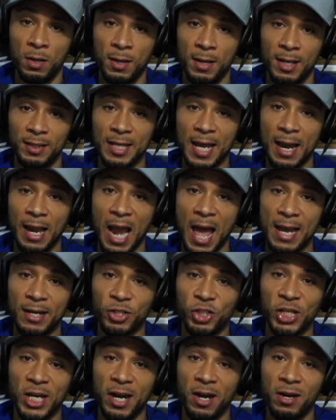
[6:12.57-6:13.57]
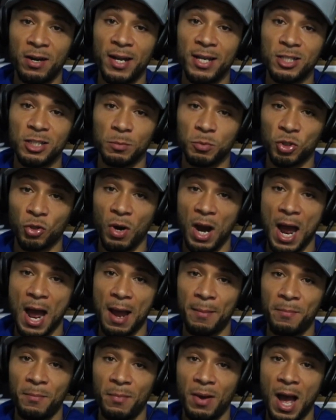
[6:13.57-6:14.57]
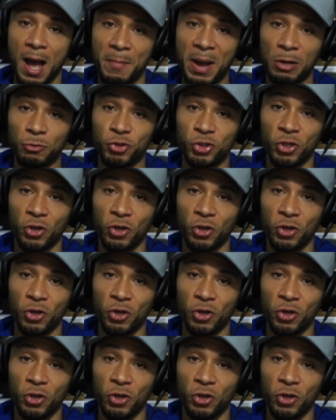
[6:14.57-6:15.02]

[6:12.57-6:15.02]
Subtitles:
Hit that like, share, and subscribe. I'm out,